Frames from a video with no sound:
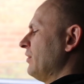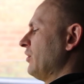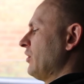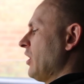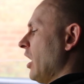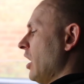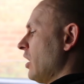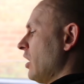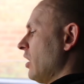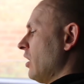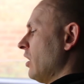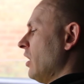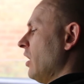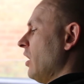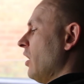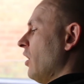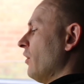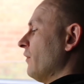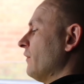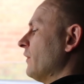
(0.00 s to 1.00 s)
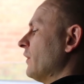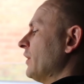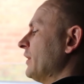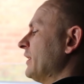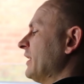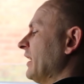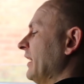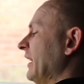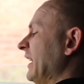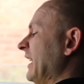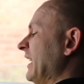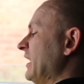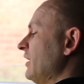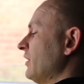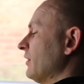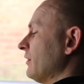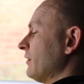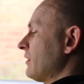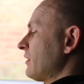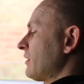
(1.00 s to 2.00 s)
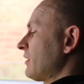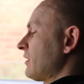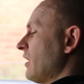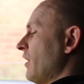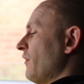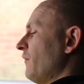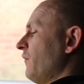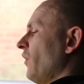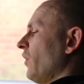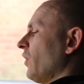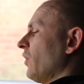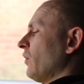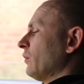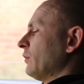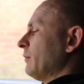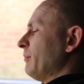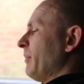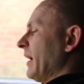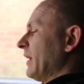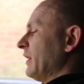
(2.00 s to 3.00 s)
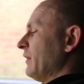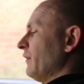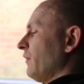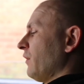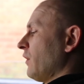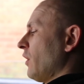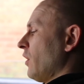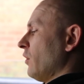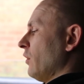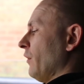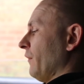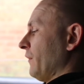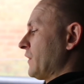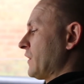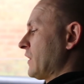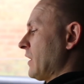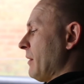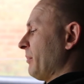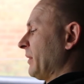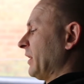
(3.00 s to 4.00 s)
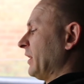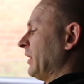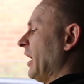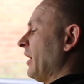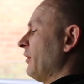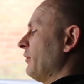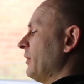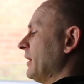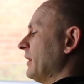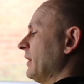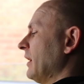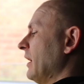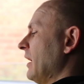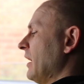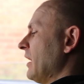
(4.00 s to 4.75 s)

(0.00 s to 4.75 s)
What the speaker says: thaw over the eons, followed by the flow of subterranean